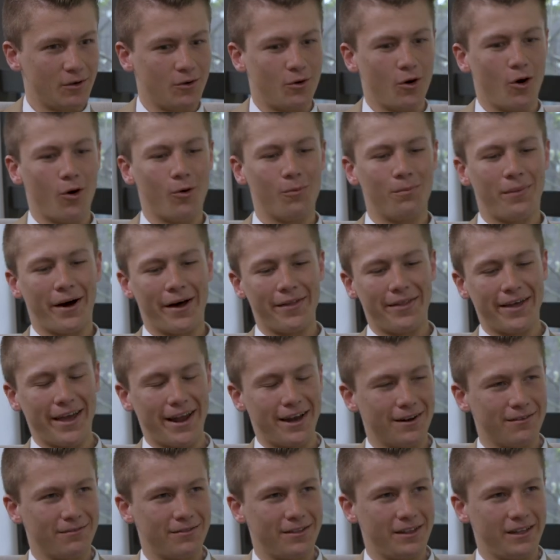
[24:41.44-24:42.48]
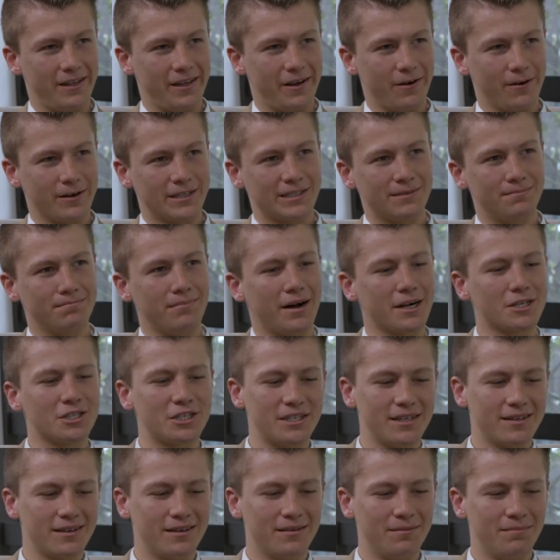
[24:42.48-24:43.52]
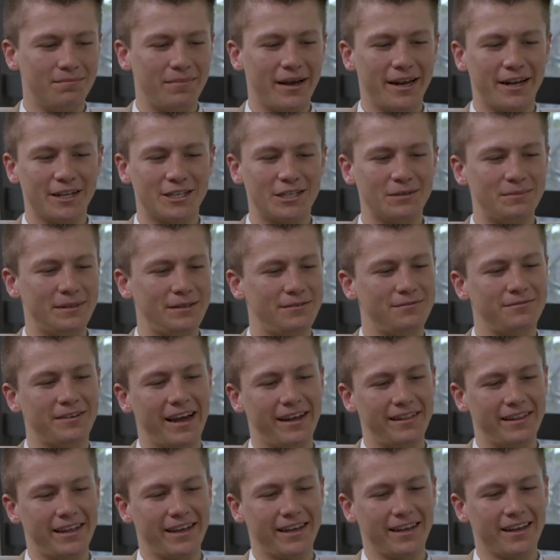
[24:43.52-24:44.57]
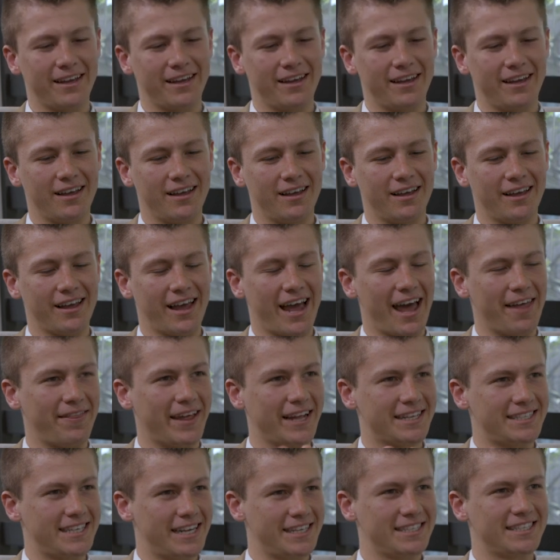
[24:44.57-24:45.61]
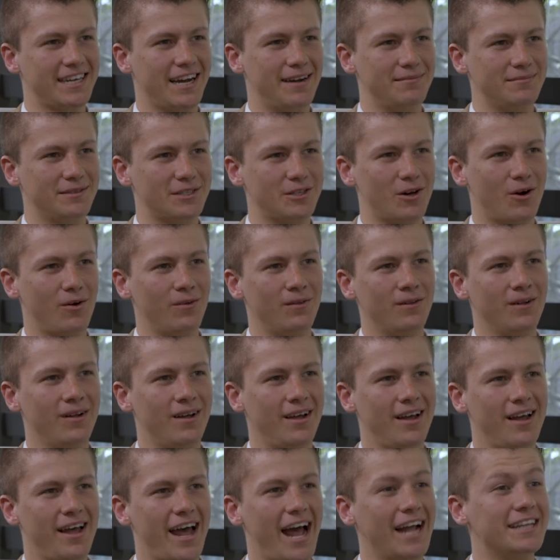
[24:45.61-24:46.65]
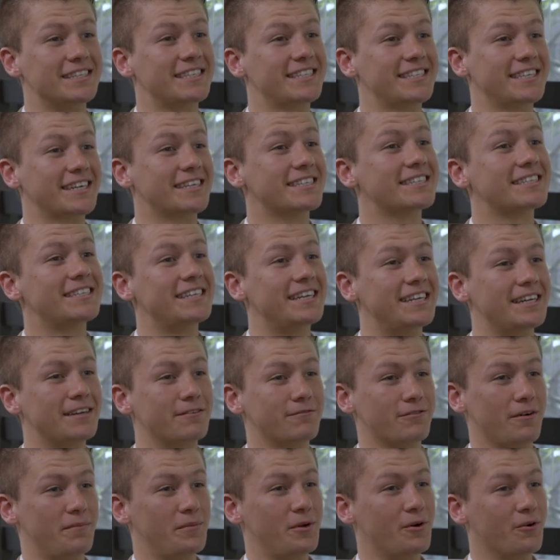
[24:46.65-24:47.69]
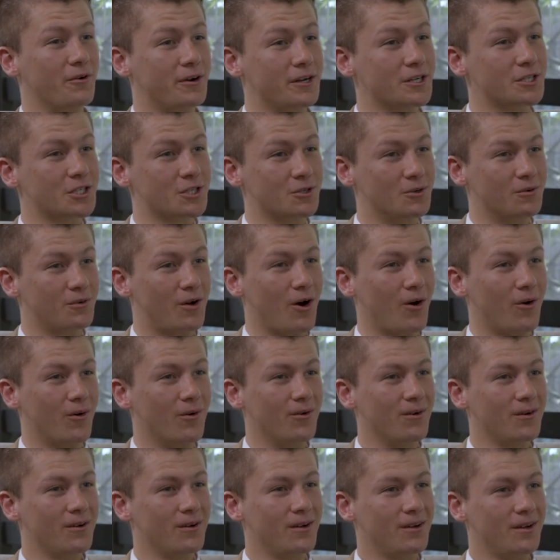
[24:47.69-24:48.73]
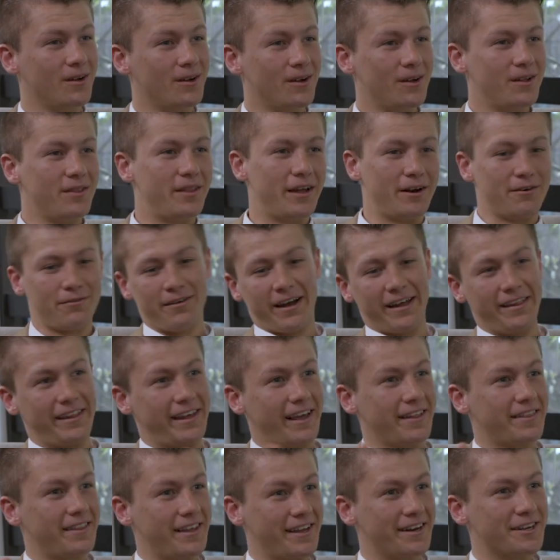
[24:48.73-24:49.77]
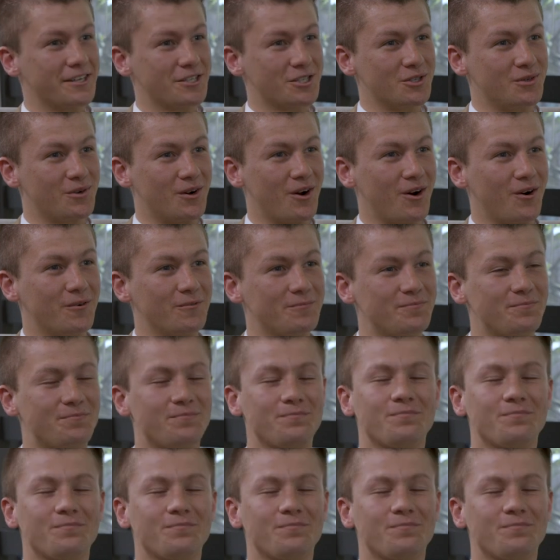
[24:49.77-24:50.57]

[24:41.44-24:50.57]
goal by the end of the year, it's much better to be failing at that 10 times goal and succeeding from your initial goal than failing at the initial goal.